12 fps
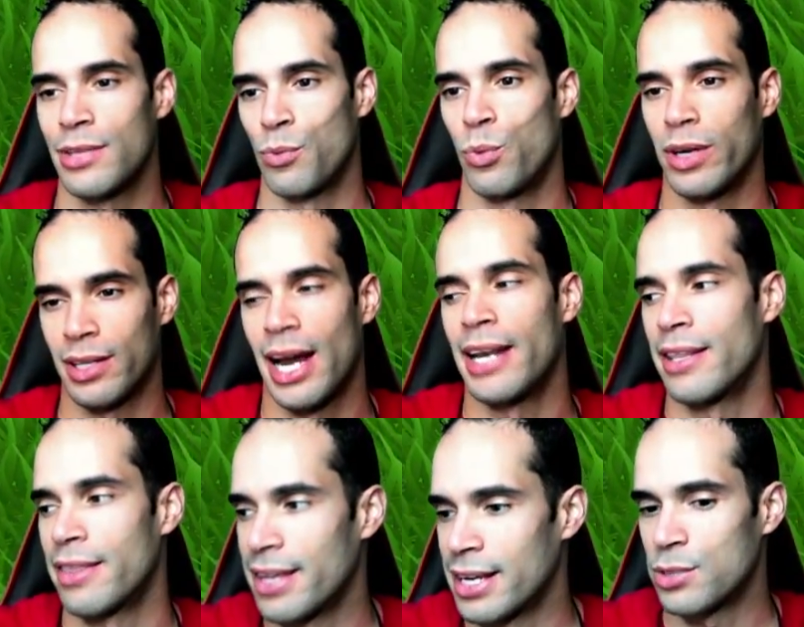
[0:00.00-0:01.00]
what kind of
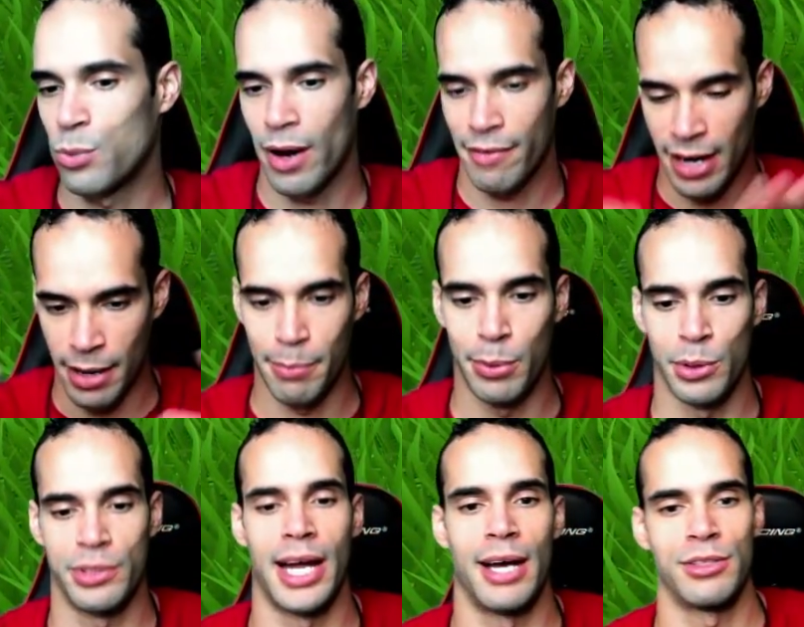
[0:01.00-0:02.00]
the things where I've kind of
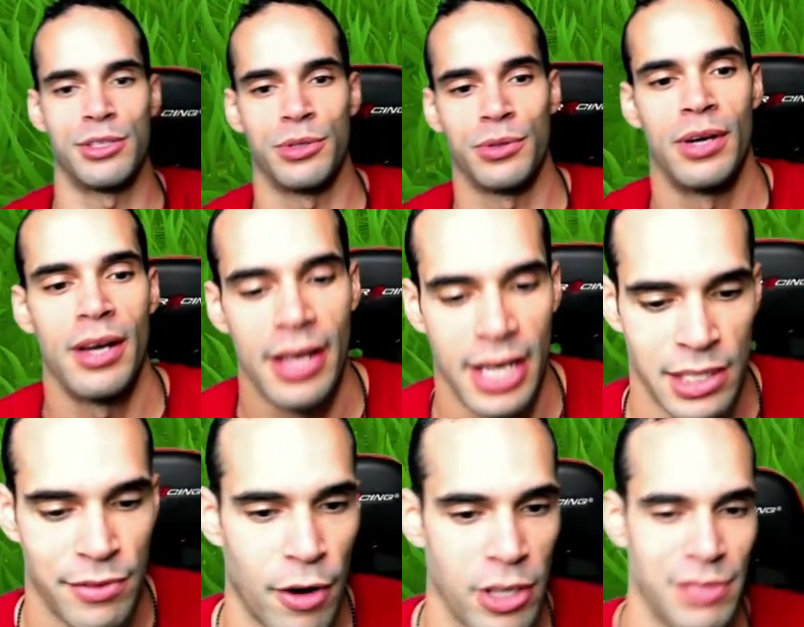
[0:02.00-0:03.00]
boiled down to as
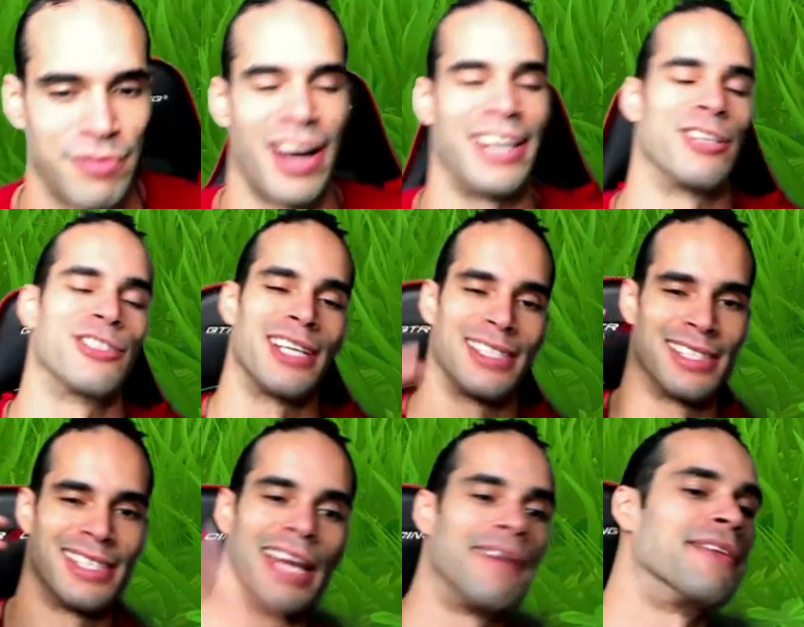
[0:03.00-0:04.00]
far as finding your
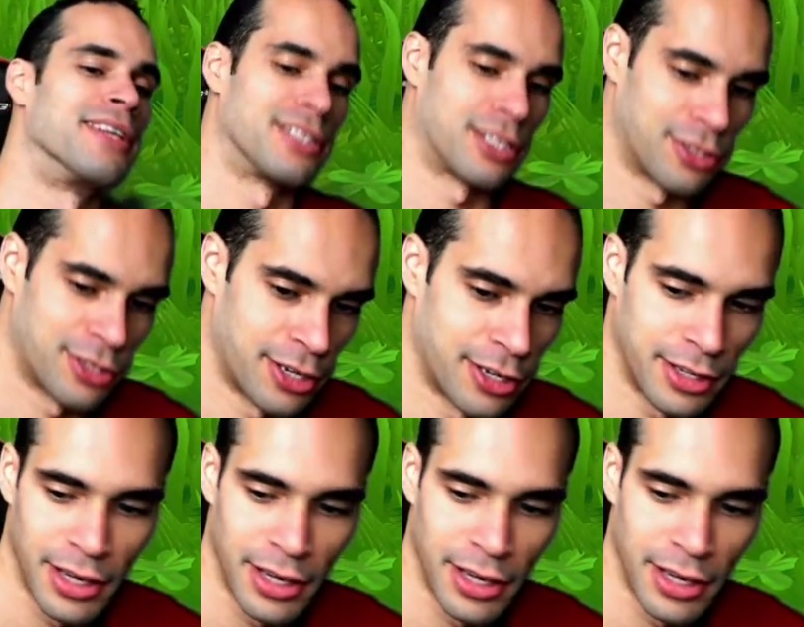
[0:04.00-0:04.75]
sensitivity is concerned.